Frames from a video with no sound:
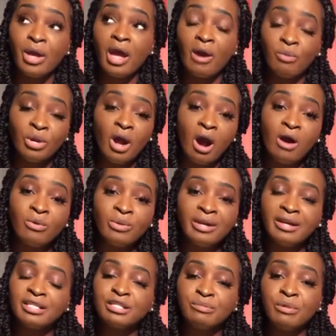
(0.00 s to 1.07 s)
We all
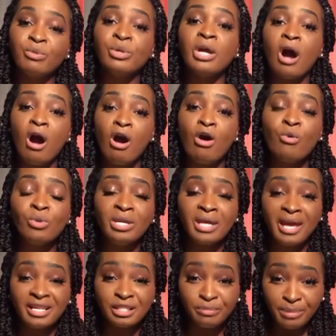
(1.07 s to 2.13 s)
will
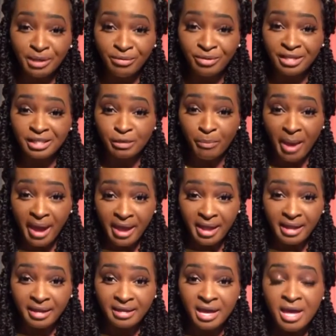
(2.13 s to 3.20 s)
experience
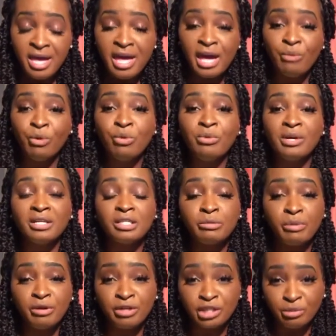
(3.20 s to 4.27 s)
pain, and we will
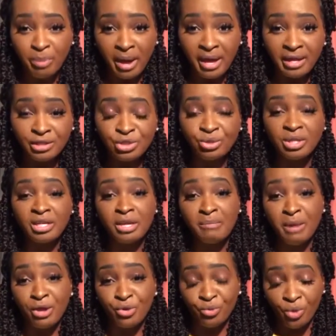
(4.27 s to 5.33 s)
experience pain so that it
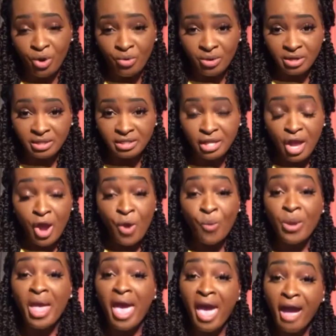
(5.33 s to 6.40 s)
may grow us.
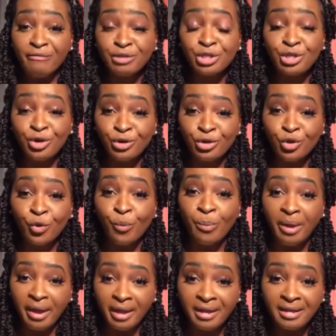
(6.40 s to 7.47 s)
We have to go through
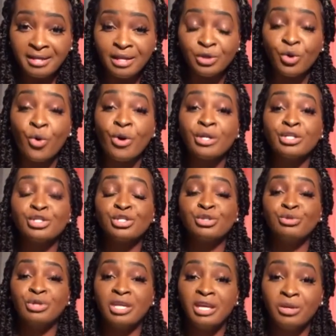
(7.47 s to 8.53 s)
pain in order
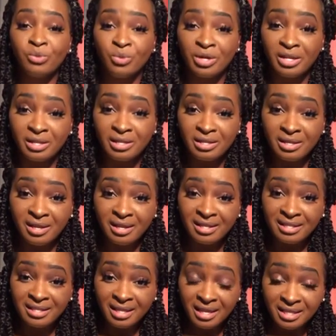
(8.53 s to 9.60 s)
to get
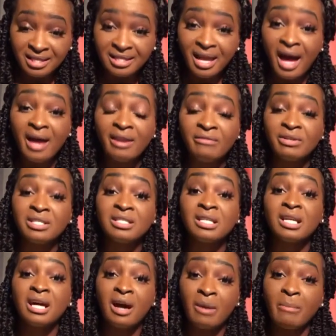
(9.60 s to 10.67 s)
what's inside of us
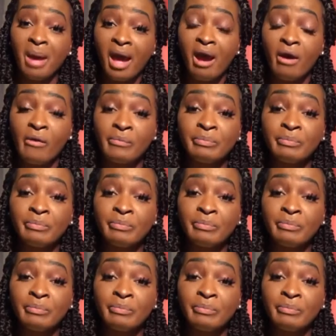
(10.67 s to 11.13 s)
to come out.